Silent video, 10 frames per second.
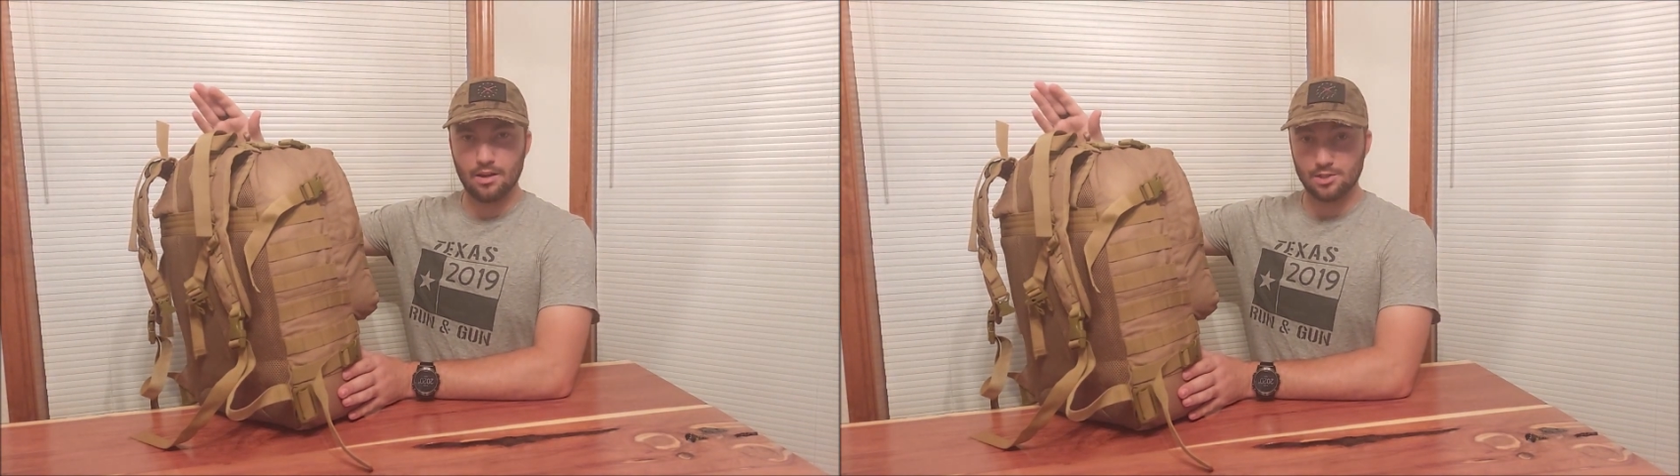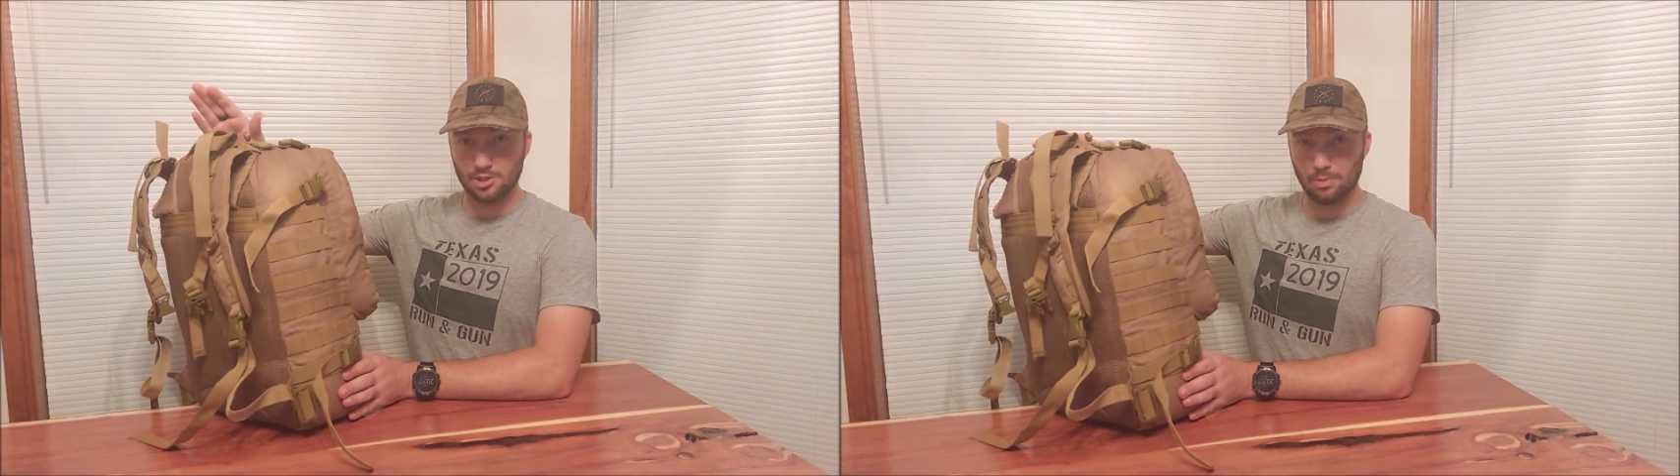
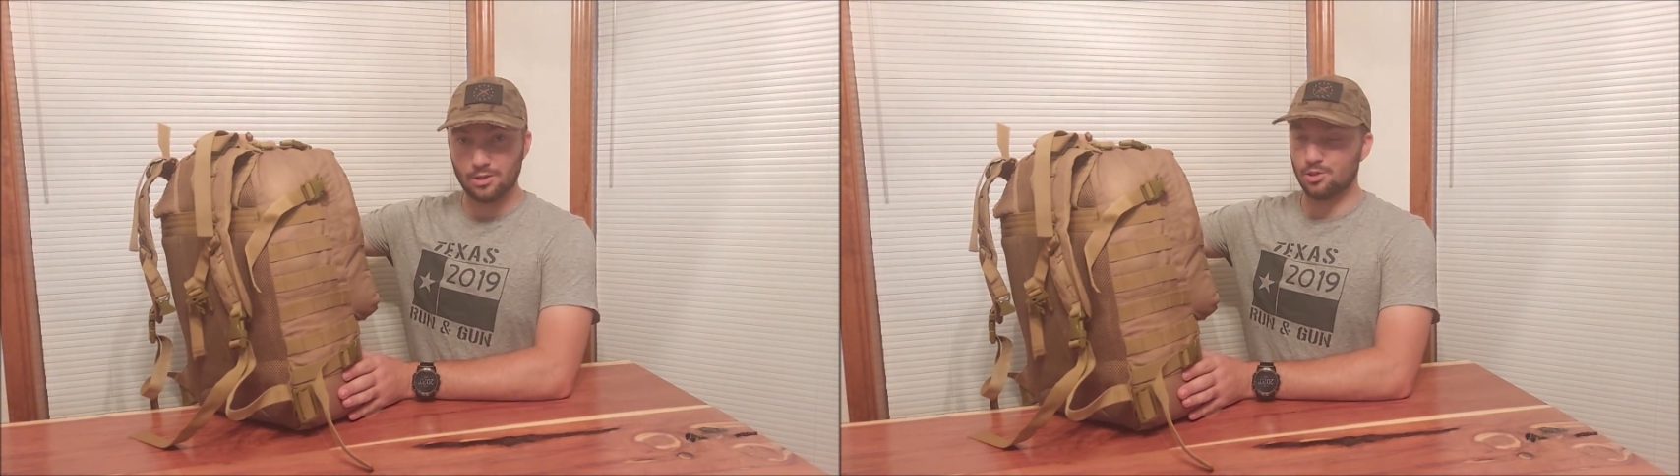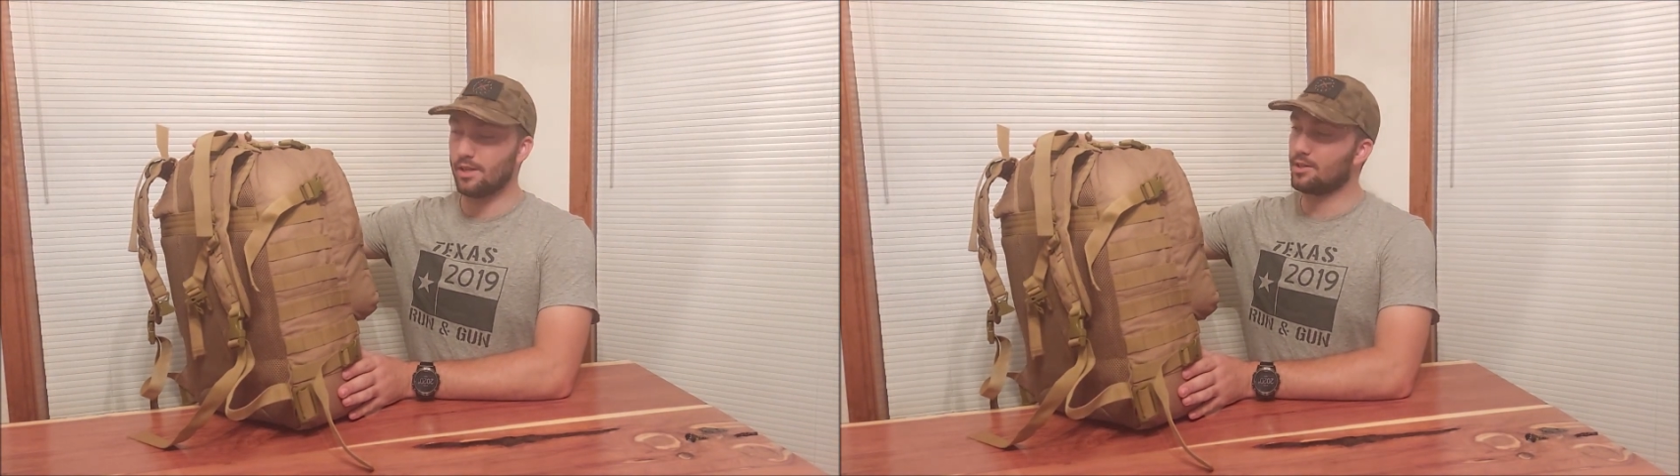
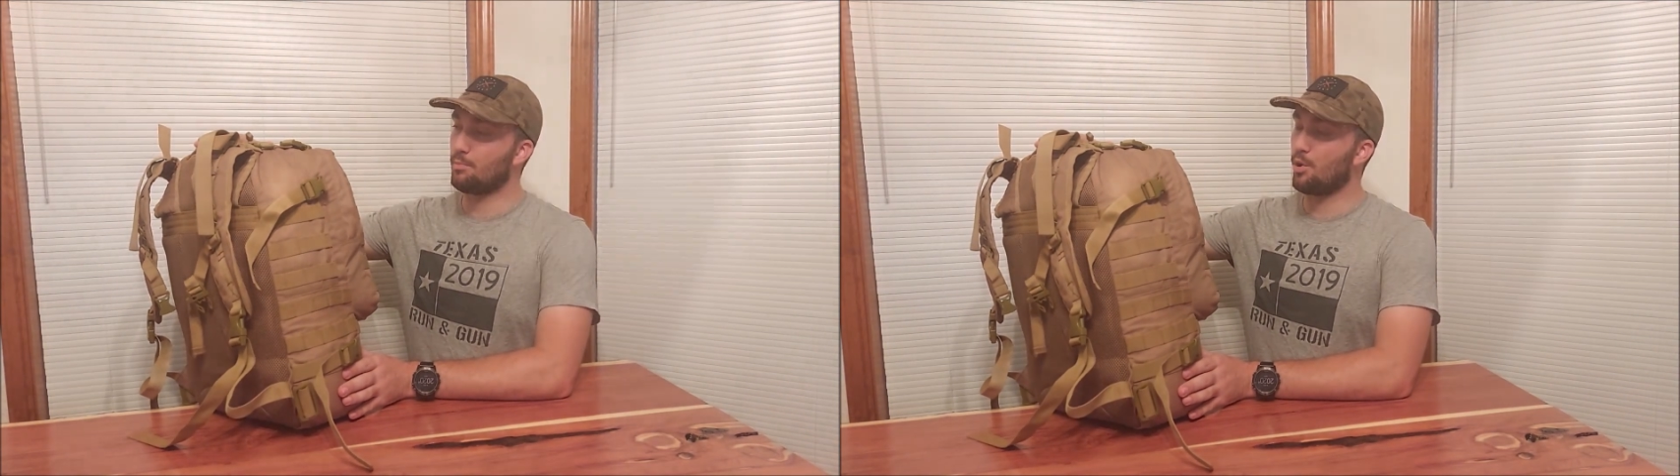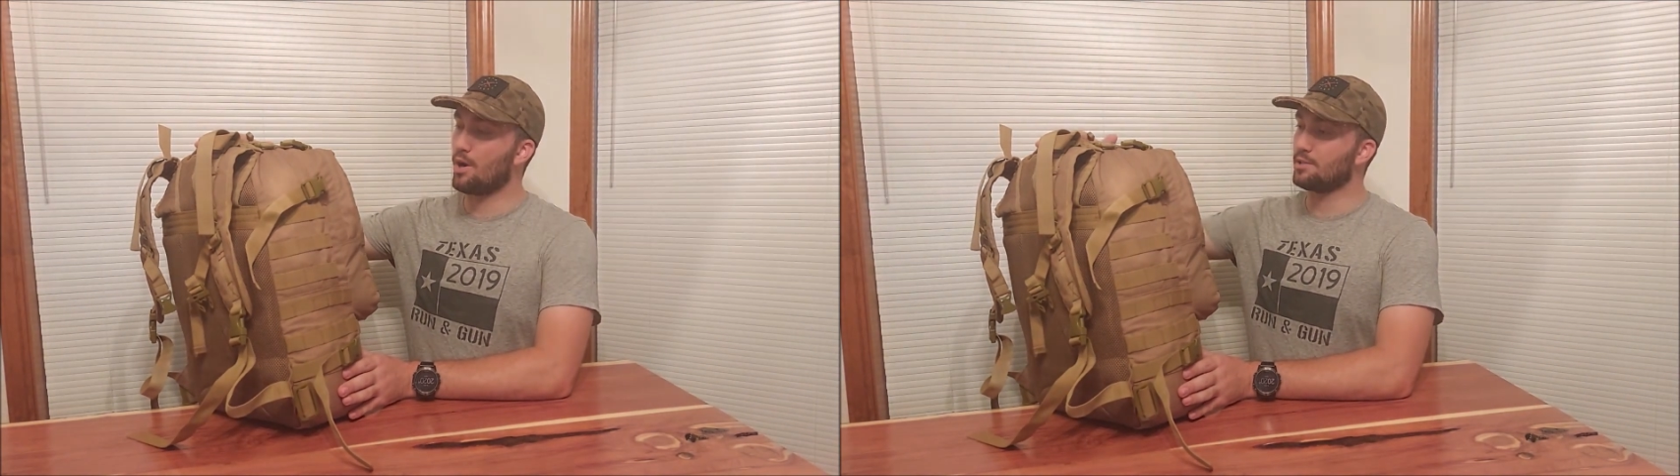especially at the
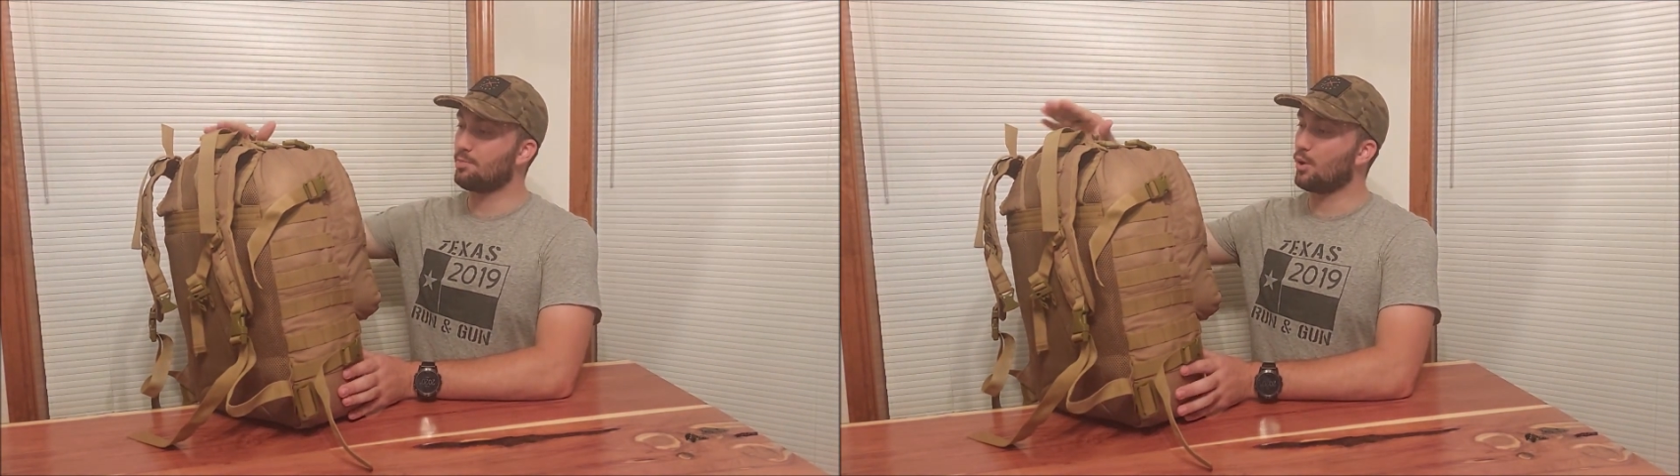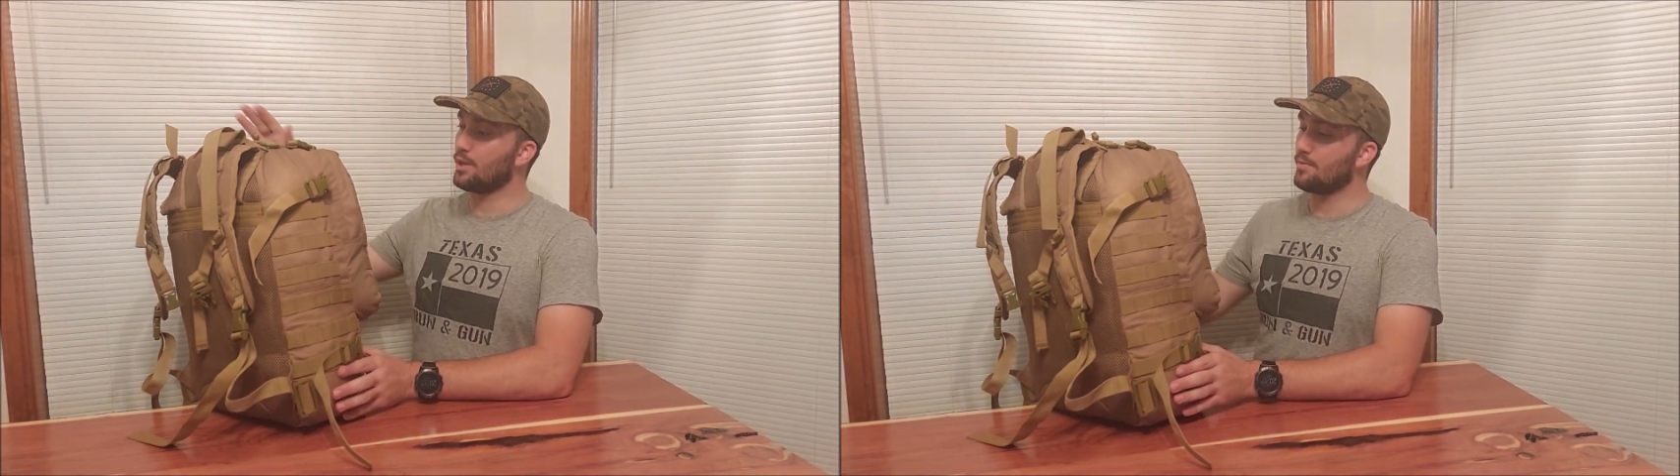price
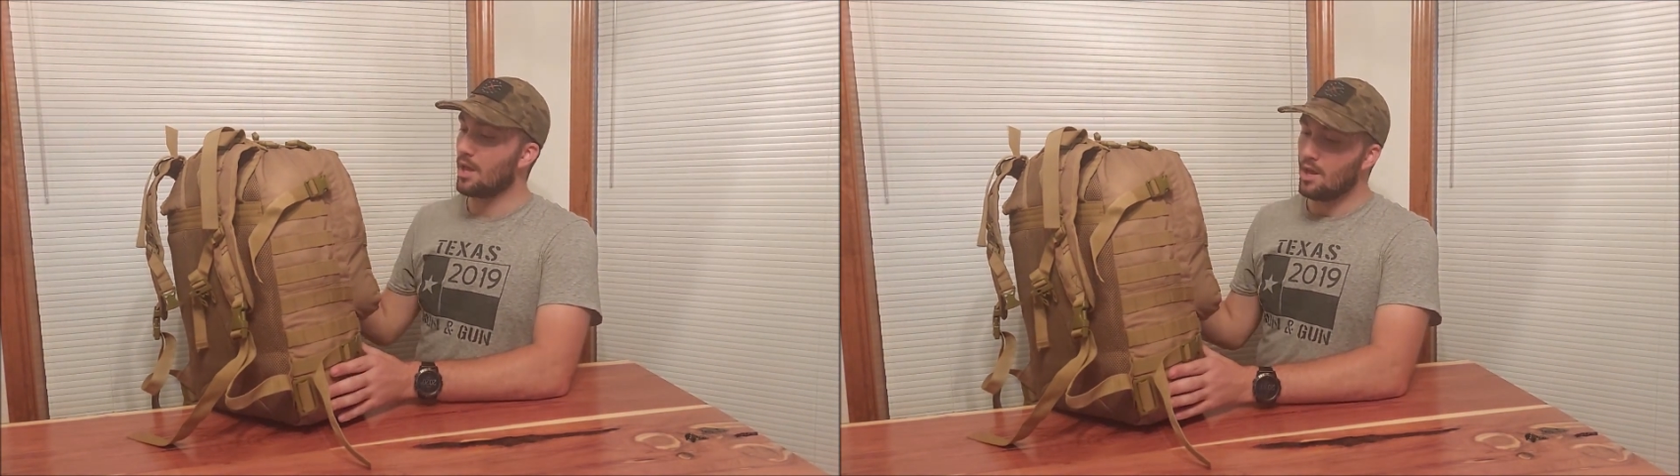point.